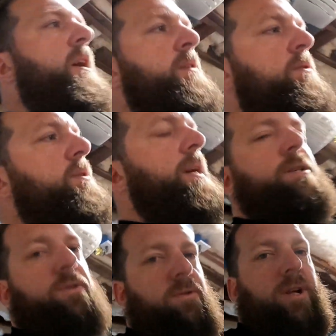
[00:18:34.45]
I know you
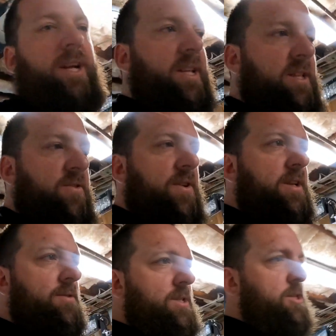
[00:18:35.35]
guys aren't liking these
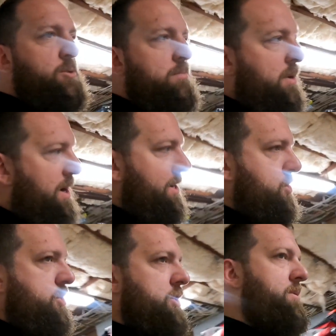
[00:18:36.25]
videos as
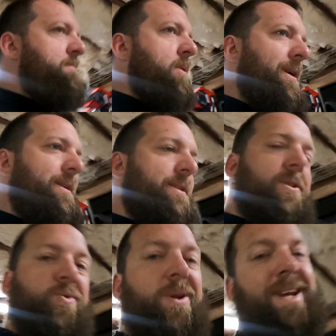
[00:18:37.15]
much, but
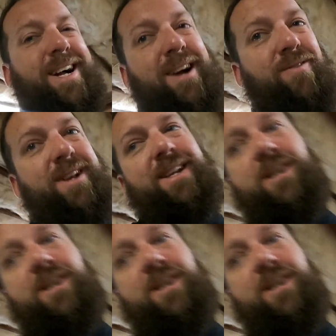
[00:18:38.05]
this is what I got right